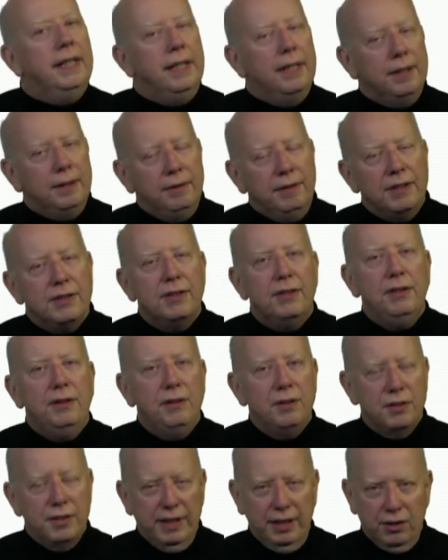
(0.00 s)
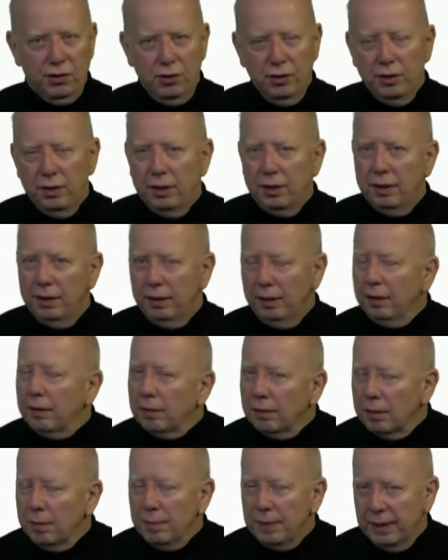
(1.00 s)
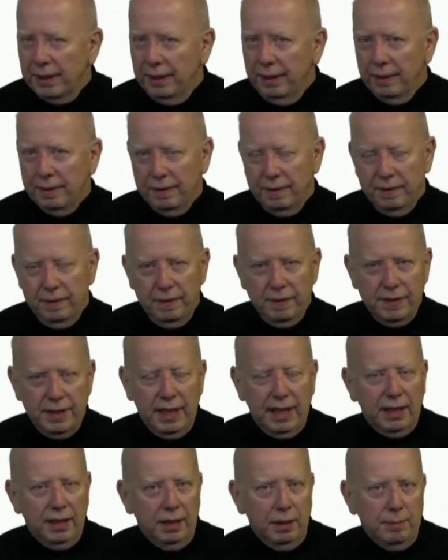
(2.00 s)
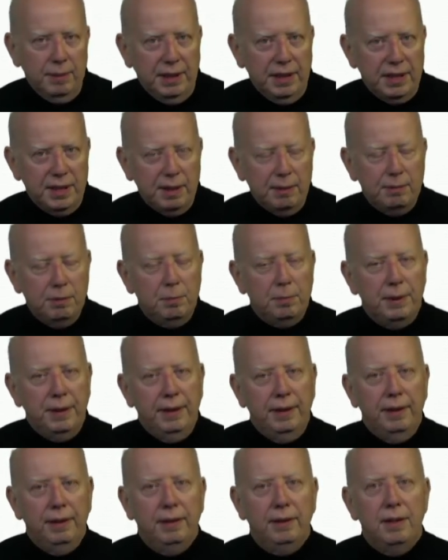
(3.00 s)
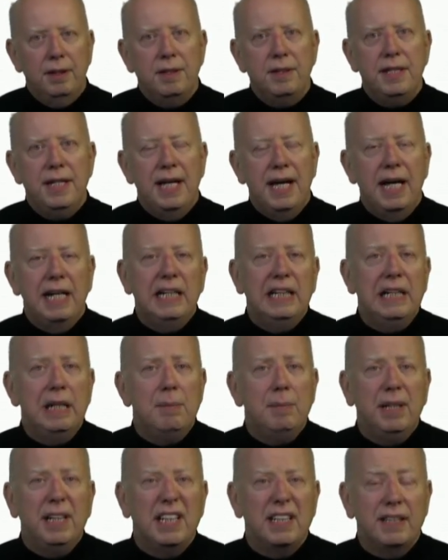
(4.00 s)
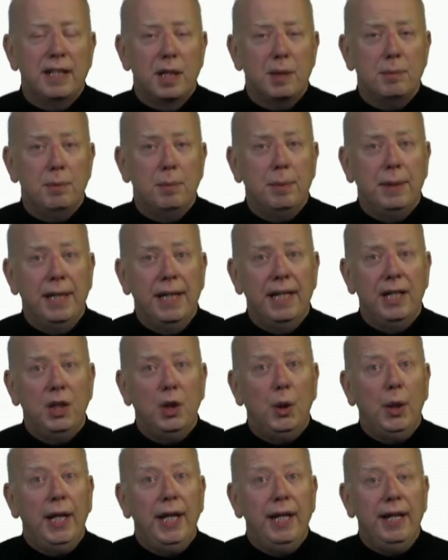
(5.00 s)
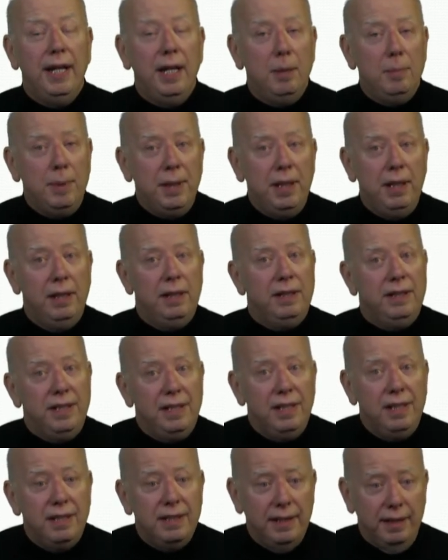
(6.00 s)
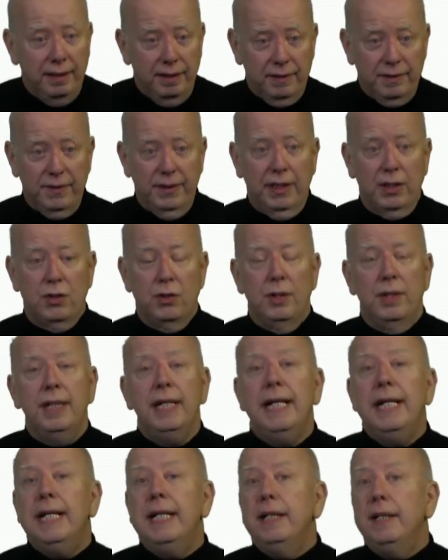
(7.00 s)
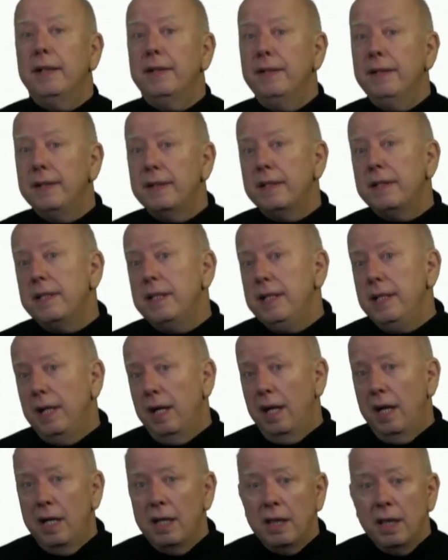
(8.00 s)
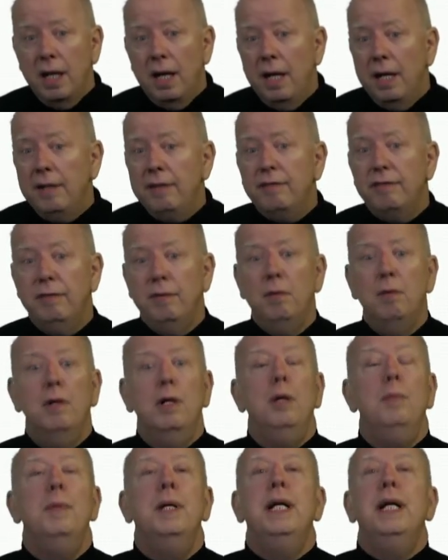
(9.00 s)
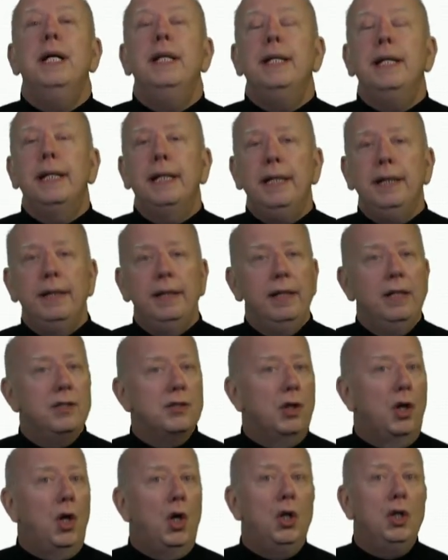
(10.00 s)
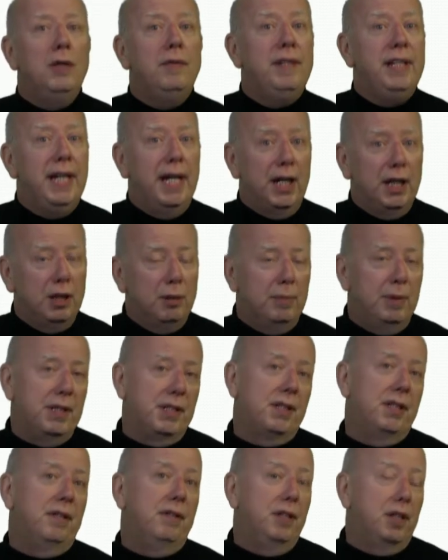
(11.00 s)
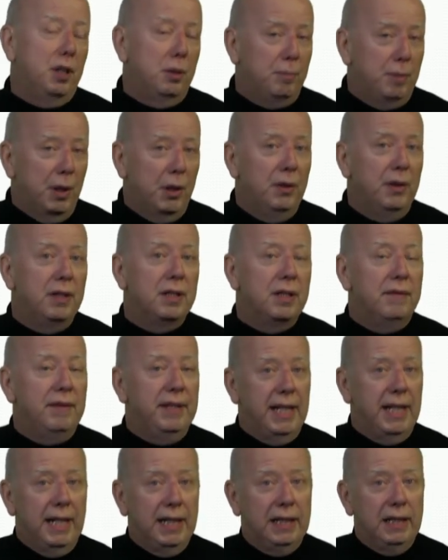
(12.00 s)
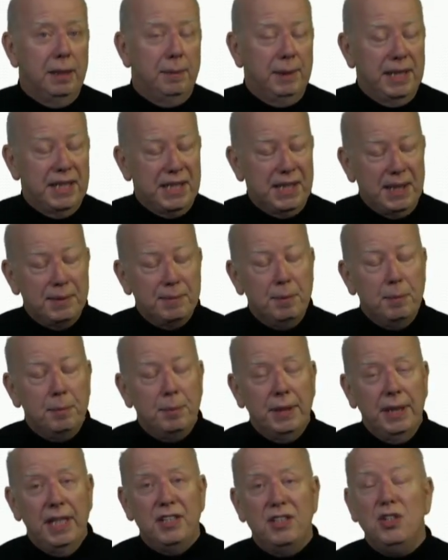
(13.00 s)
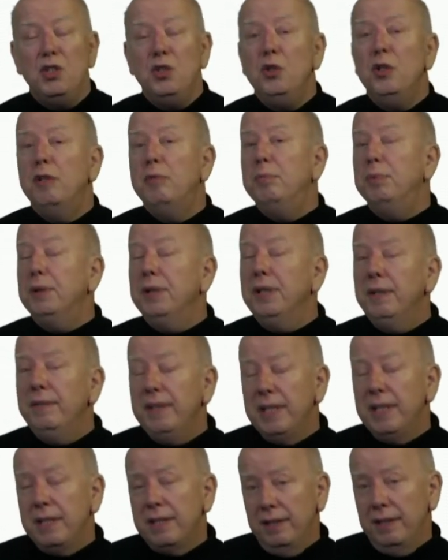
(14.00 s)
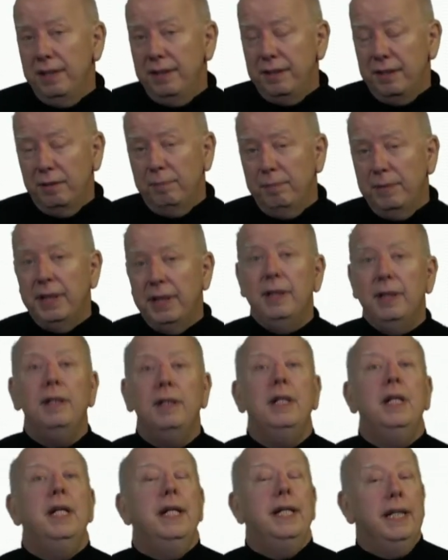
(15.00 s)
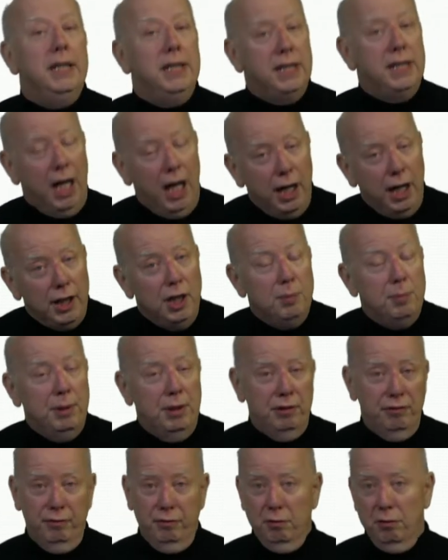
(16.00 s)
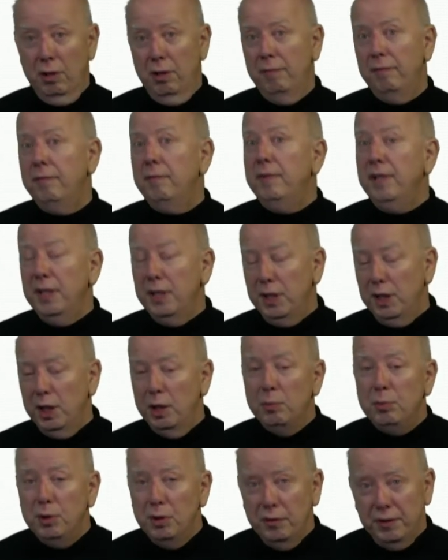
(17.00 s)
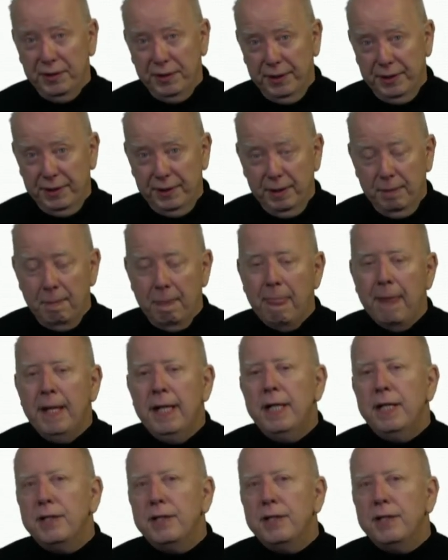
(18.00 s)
Now, there is a new section in the Compliance Assist Academic Assessment Plan called the Academic Assessment Plan, or AAP Detail section. Now, this is the online form that contains all of the elements and the components of the academic assessment plans that you have previously submitted in document form via the approval system.